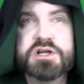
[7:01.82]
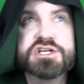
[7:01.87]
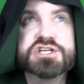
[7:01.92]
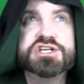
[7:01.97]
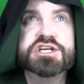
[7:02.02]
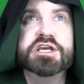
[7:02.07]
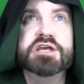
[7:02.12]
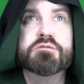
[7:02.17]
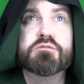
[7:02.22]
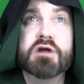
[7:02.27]
where
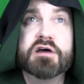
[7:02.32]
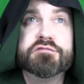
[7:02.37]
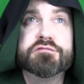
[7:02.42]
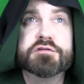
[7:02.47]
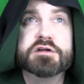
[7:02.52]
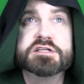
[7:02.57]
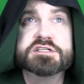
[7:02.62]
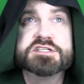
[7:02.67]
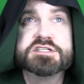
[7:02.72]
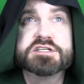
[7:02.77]
she
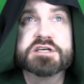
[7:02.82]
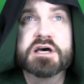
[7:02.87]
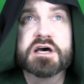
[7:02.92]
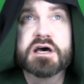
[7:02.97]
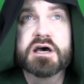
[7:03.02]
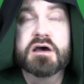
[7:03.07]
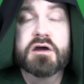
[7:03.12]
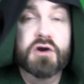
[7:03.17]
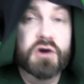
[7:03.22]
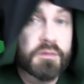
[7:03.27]
referenced
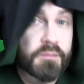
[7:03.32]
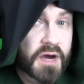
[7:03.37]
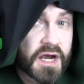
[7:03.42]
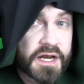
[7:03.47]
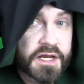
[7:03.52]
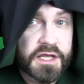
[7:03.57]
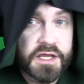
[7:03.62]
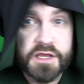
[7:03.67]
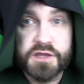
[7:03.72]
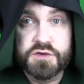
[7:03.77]

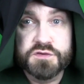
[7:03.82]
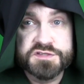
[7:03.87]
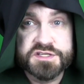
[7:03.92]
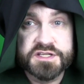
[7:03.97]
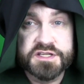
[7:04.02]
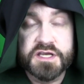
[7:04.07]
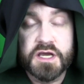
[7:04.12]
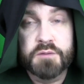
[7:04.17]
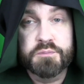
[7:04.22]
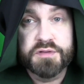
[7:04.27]
Hermione
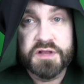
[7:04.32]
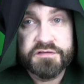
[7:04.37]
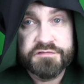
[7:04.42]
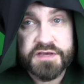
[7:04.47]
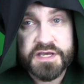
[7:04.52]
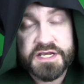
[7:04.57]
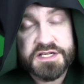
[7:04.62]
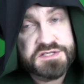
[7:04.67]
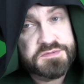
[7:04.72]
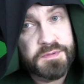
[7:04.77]
using the
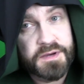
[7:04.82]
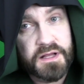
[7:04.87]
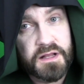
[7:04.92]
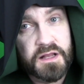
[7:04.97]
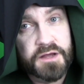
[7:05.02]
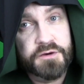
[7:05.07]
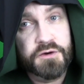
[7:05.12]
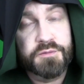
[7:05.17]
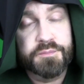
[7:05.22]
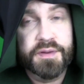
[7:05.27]
Obliviate
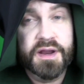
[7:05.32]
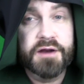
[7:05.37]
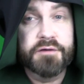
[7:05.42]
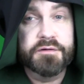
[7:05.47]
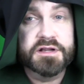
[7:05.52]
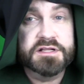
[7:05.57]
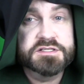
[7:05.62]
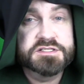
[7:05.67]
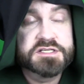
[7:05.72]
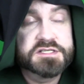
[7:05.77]
spell on her
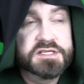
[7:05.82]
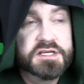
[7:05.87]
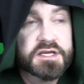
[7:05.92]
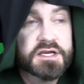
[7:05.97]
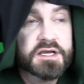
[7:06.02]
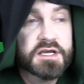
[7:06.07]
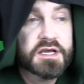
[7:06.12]
parents